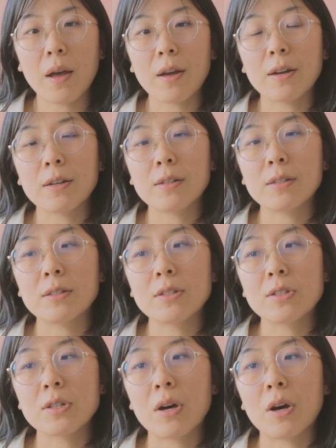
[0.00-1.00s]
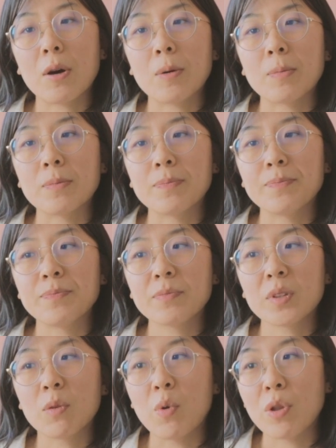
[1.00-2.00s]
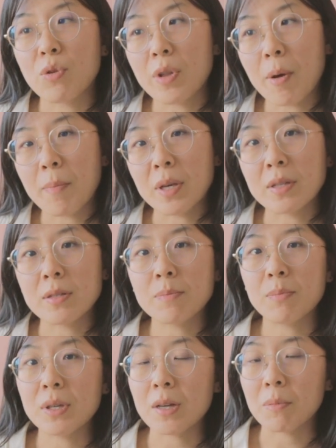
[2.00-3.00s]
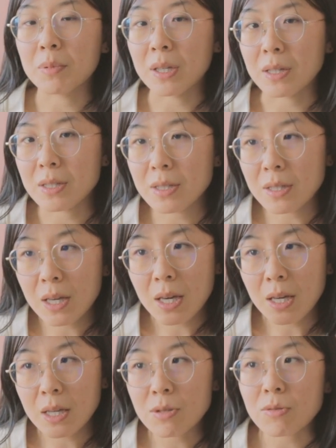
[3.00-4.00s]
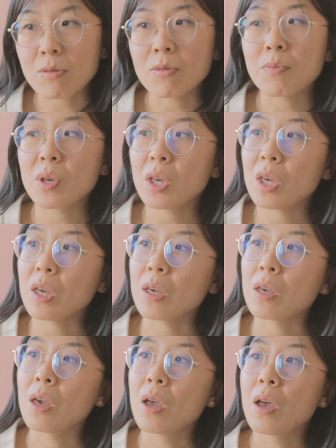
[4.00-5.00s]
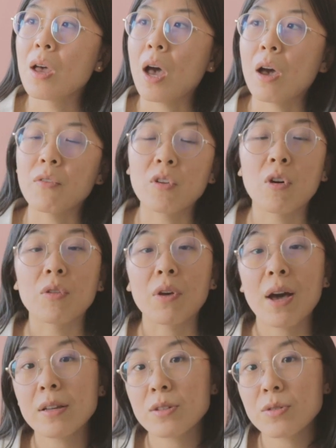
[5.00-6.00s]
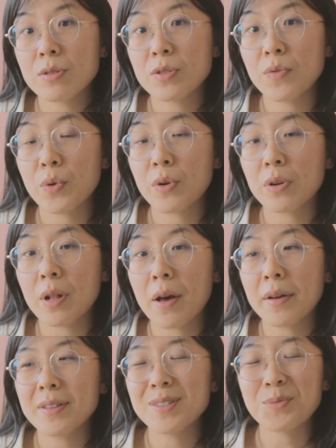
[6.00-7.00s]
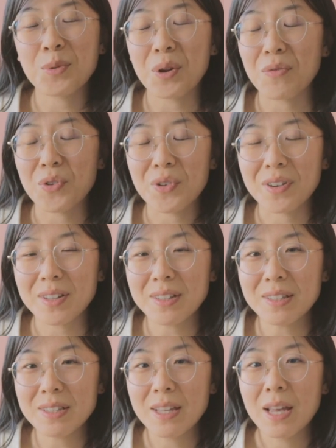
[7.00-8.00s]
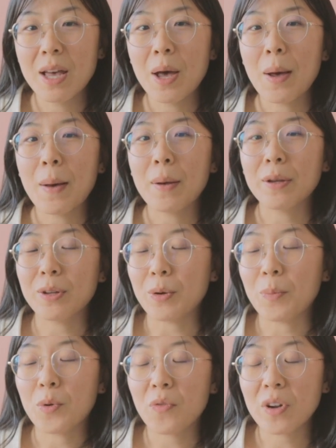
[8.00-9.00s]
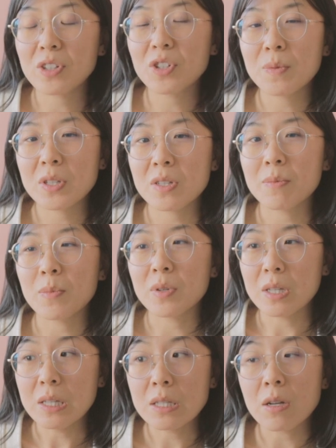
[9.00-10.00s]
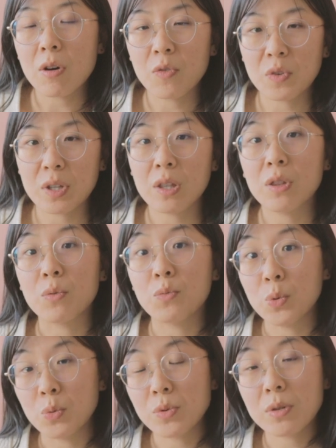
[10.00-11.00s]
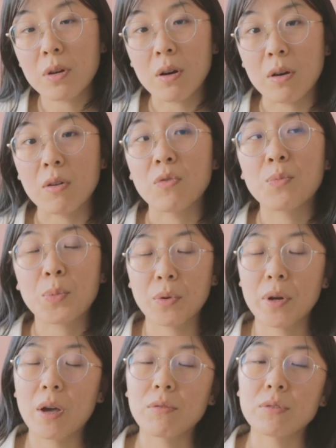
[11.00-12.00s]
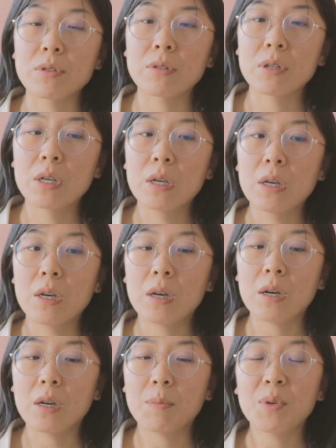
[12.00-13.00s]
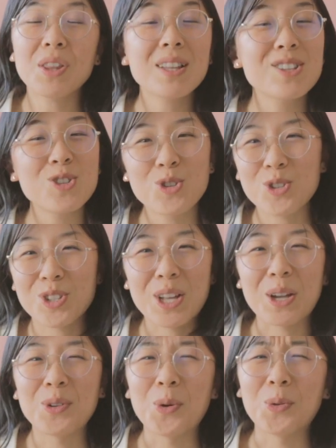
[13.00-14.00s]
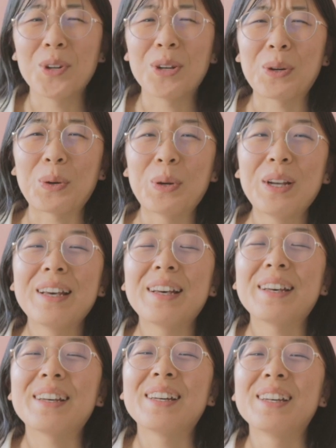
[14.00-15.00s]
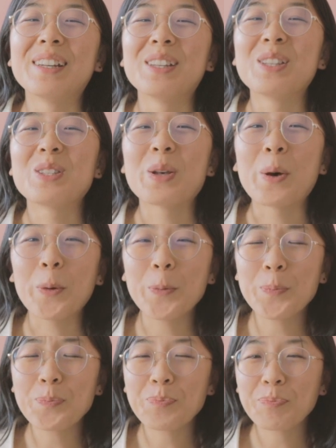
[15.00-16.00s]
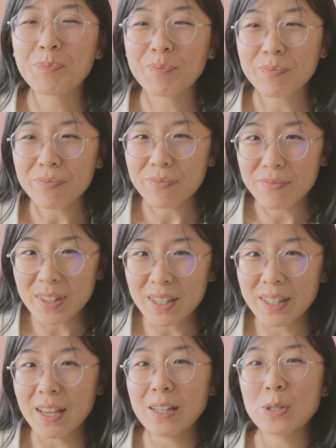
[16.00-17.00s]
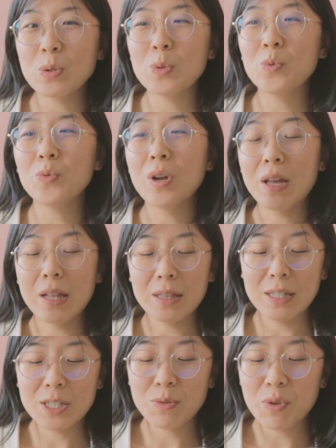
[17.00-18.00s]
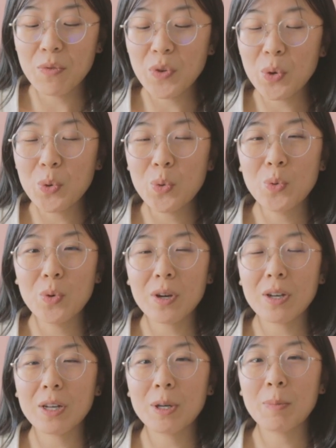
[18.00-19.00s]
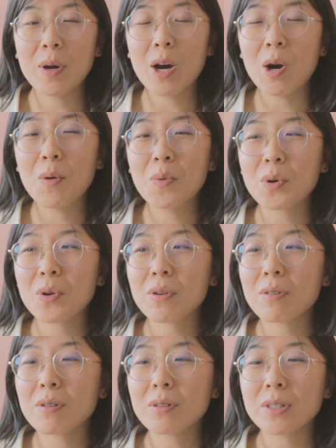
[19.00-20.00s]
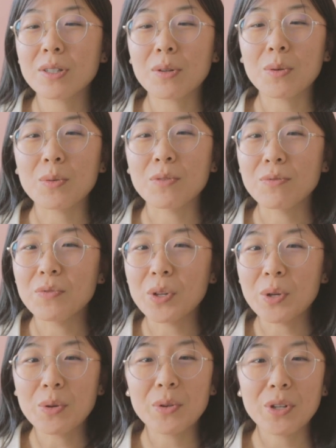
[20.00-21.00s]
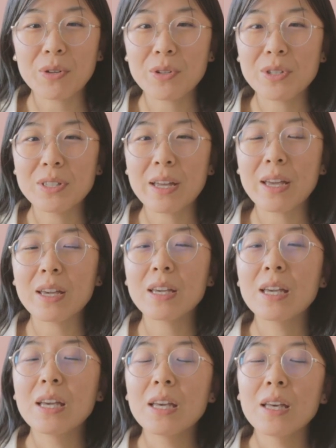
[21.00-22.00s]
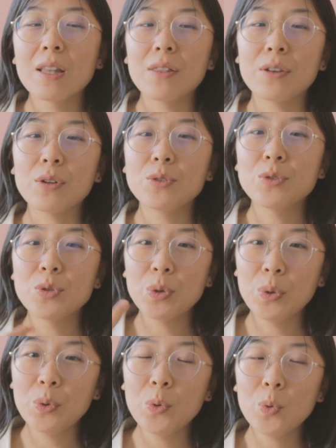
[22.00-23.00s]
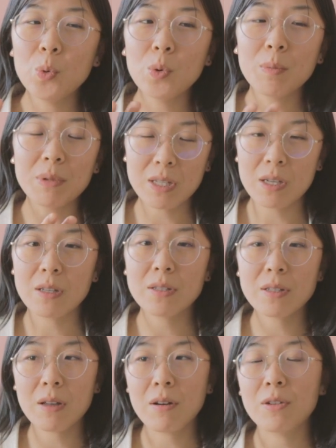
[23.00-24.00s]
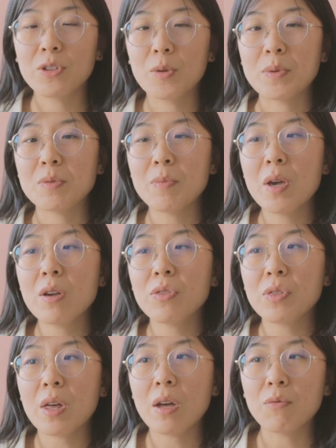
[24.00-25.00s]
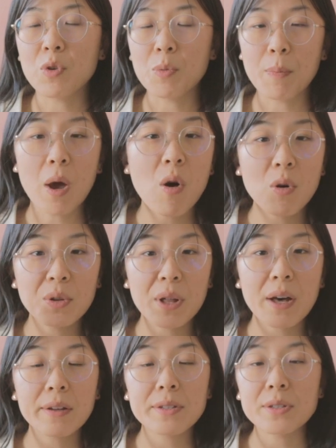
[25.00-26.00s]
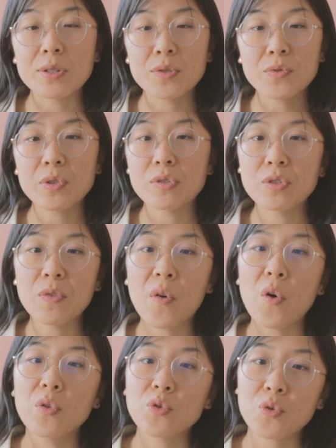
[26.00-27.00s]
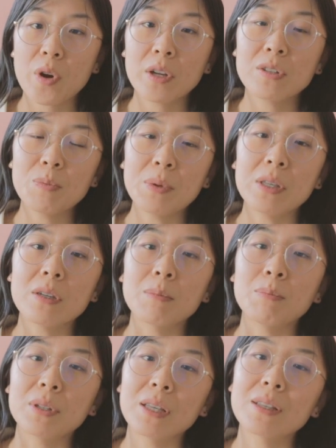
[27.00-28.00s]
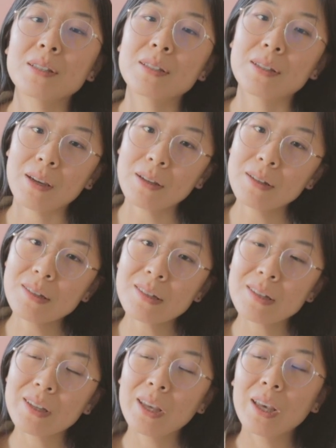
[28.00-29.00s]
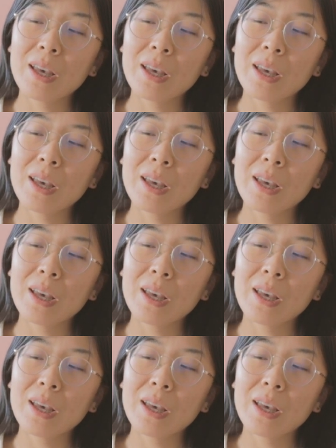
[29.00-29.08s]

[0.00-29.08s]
and um, whether that means being a blank slate or being having all the answers for your clients, whatever it is, you know, perfectionism is often the root of burnout. Uh, but that's just a side note here. Uh, so yeah, so let's review um, our you know video here today. The two mistakes that our therapists make that repel clients is first of all trying to be a blank slate.